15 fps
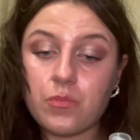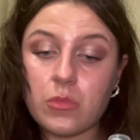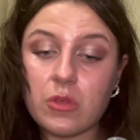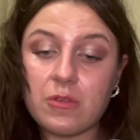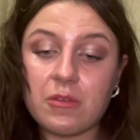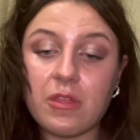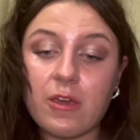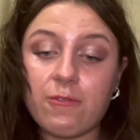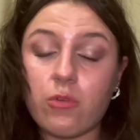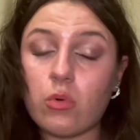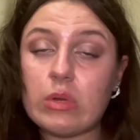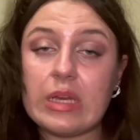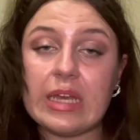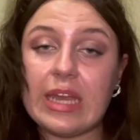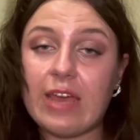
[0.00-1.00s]
So therefore
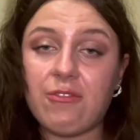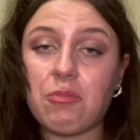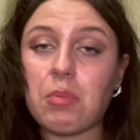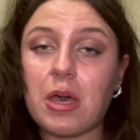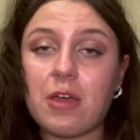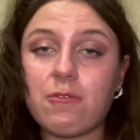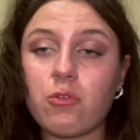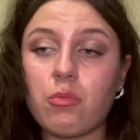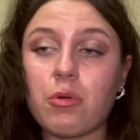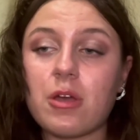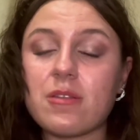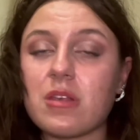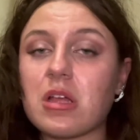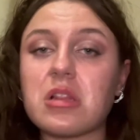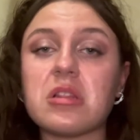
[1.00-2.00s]
never buy at full
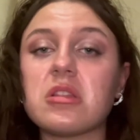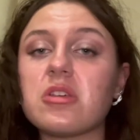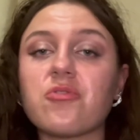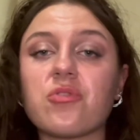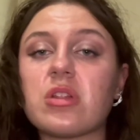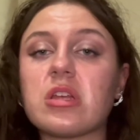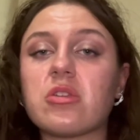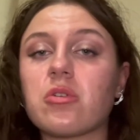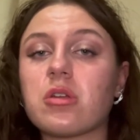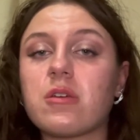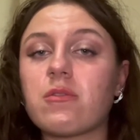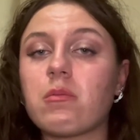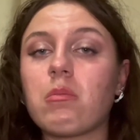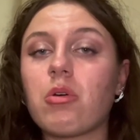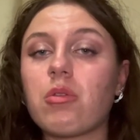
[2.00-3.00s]
price. Like literally don't
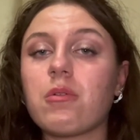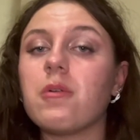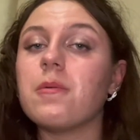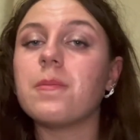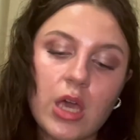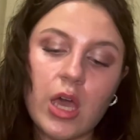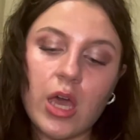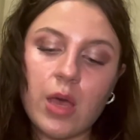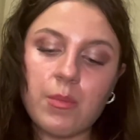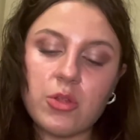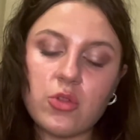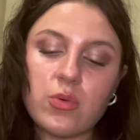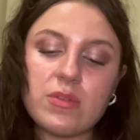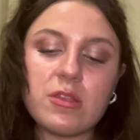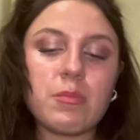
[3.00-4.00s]
even bother. Um,
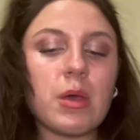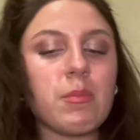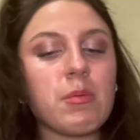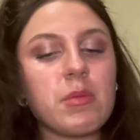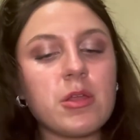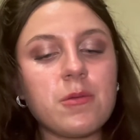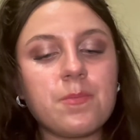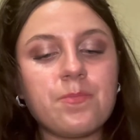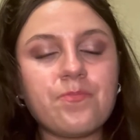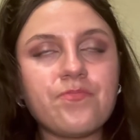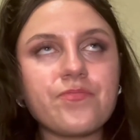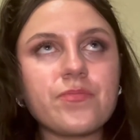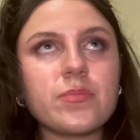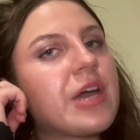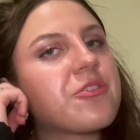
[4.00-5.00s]
Twisted Peppermint,
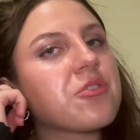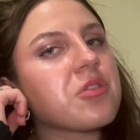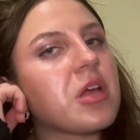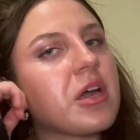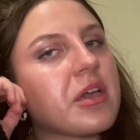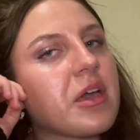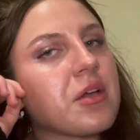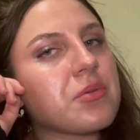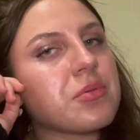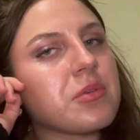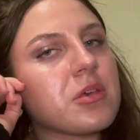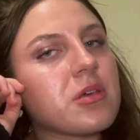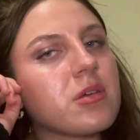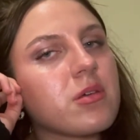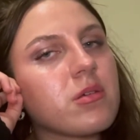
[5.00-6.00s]
I do like
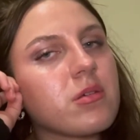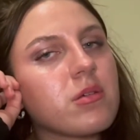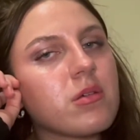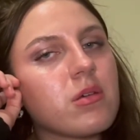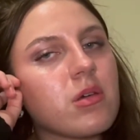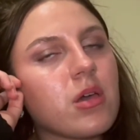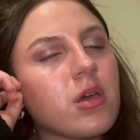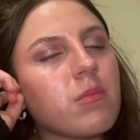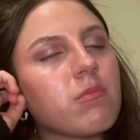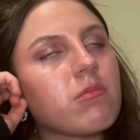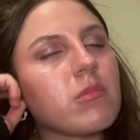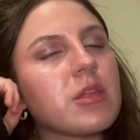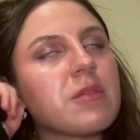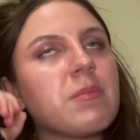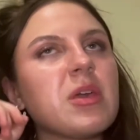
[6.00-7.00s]
actually. Um,
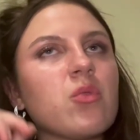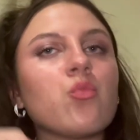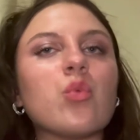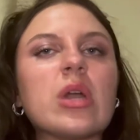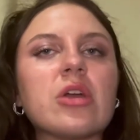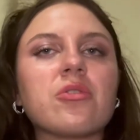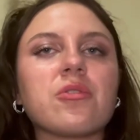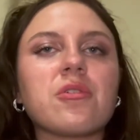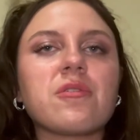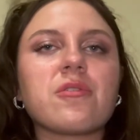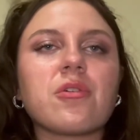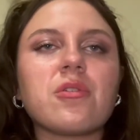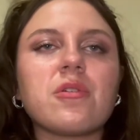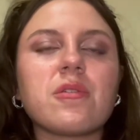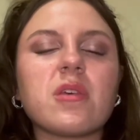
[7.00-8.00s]
it's a bit weird on its
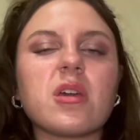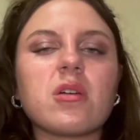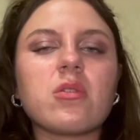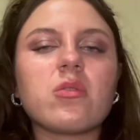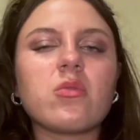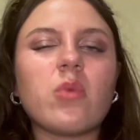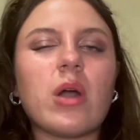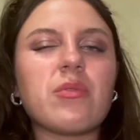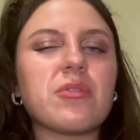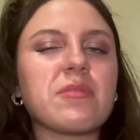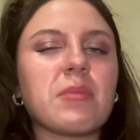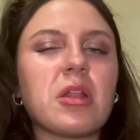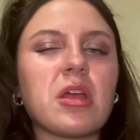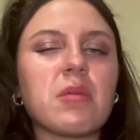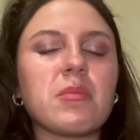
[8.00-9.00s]
own. It's like, why would he
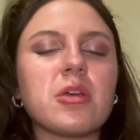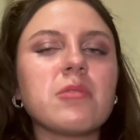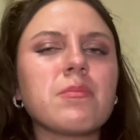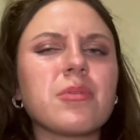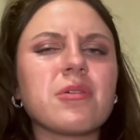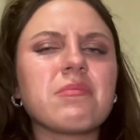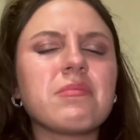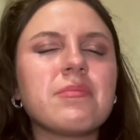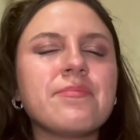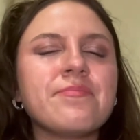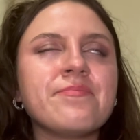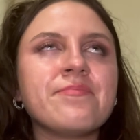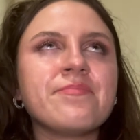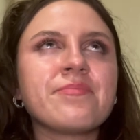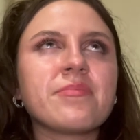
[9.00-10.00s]
smell like mint? But
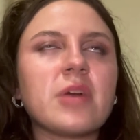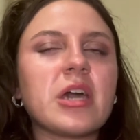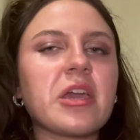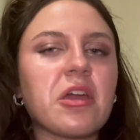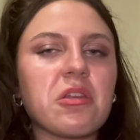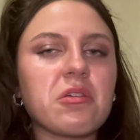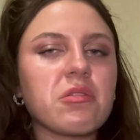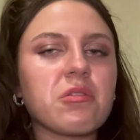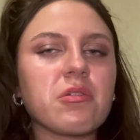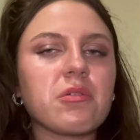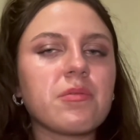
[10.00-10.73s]
I get it though.